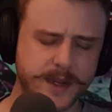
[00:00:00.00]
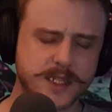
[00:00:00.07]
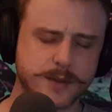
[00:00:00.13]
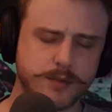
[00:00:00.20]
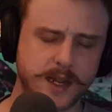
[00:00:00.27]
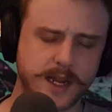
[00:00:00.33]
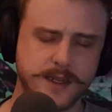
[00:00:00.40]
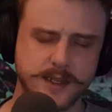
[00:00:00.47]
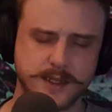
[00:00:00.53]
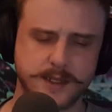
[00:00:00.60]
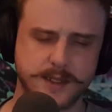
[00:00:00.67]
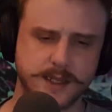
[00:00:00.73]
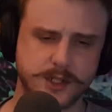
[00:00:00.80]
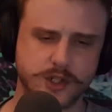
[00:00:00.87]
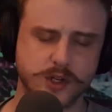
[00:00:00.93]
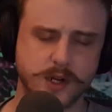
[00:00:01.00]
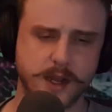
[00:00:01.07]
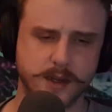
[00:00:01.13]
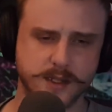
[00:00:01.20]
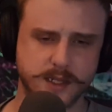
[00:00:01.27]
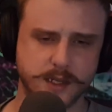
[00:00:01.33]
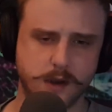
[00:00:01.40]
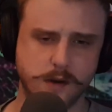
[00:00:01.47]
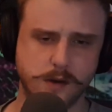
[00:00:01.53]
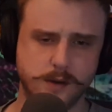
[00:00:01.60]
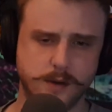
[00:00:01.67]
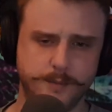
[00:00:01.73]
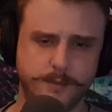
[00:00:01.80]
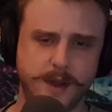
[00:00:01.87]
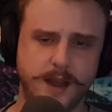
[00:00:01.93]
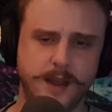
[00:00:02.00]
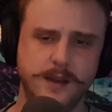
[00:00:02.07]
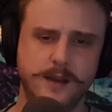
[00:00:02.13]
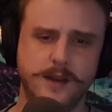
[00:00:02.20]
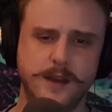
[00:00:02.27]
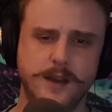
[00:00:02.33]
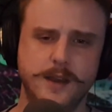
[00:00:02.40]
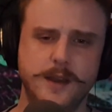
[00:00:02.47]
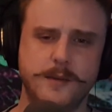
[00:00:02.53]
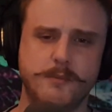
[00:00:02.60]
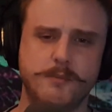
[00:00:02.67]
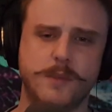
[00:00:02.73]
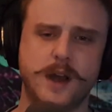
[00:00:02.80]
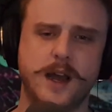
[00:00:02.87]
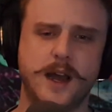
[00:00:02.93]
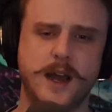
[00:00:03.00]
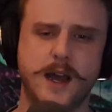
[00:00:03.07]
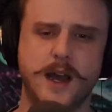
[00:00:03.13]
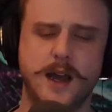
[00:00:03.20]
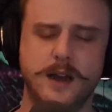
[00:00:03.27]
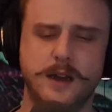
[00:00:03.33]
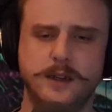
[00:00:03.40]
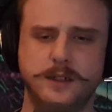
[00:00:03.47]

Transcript: explain this drug. So I